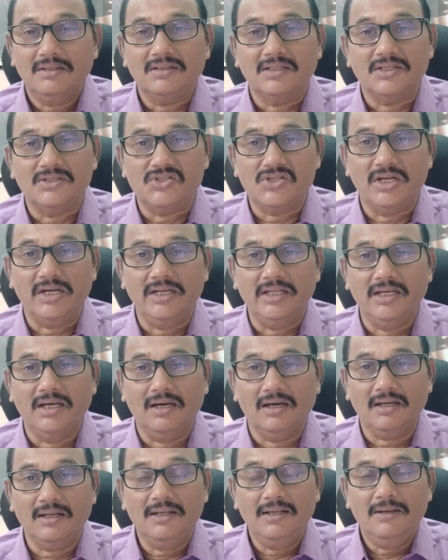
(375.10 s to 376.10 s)
the
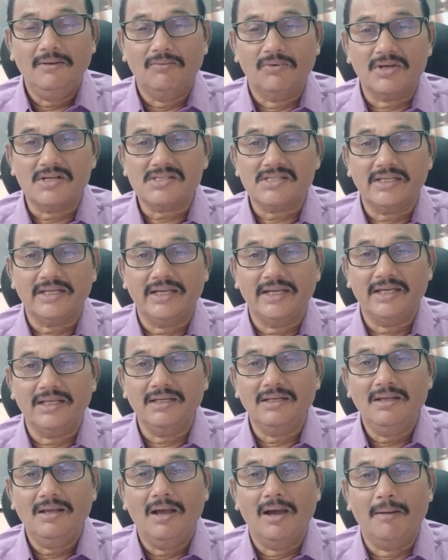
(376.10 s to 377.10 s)
JDR once
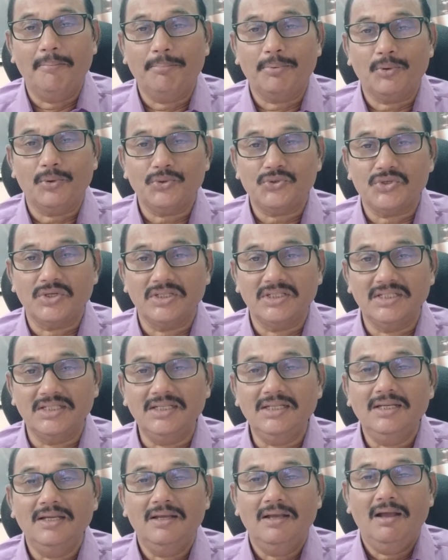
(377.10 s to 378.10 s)
again approached the
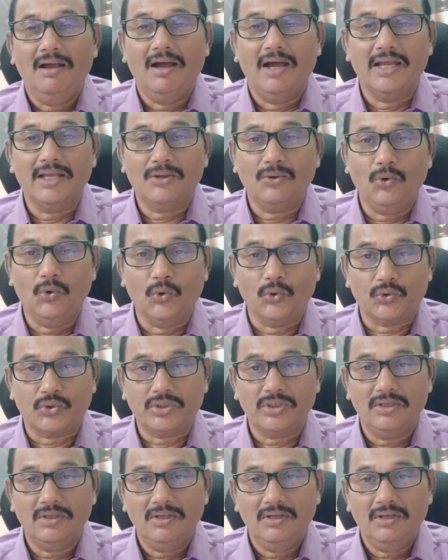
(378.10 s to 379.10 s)
High Court.
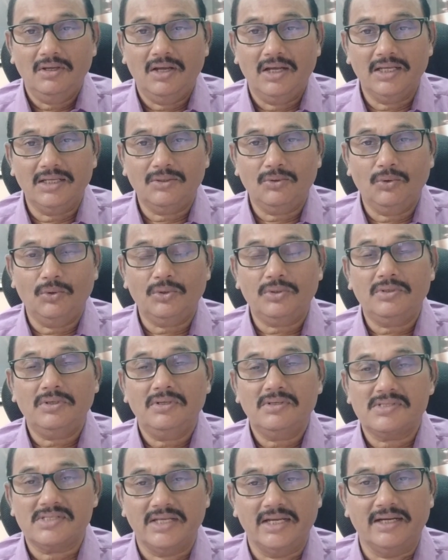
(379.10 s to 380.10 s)
High Court
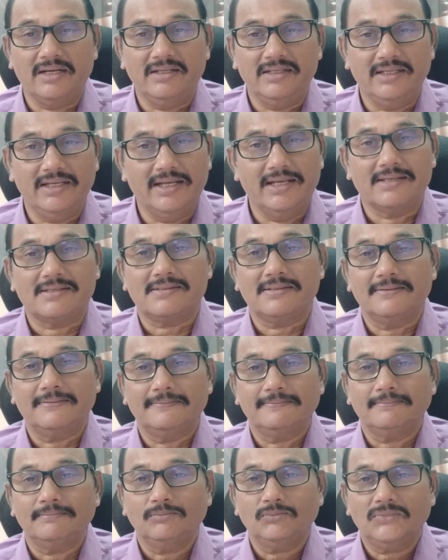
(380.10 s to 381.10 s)
said yes.
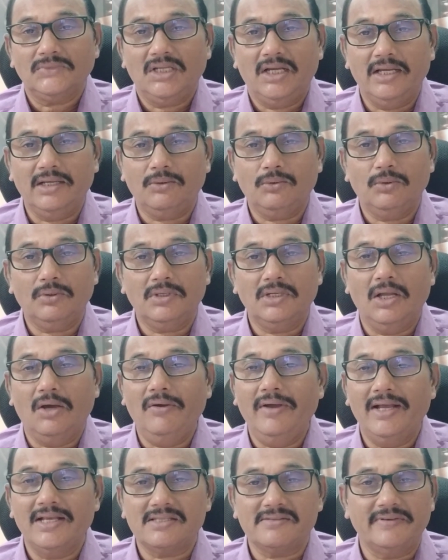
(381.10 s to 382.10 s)
High Court now
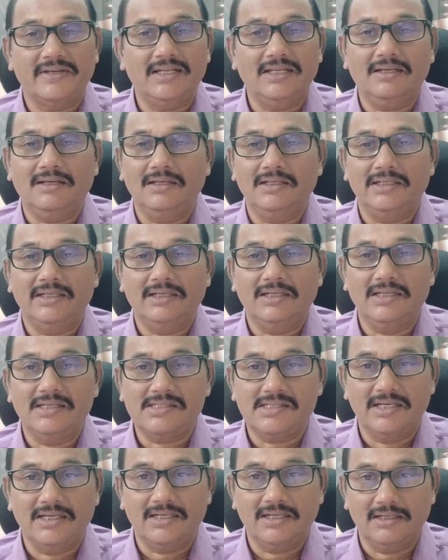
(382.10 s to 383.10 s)
has very clearly
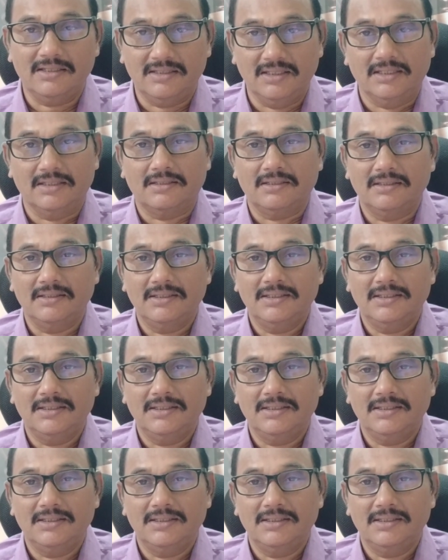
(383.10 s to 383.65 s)
stated that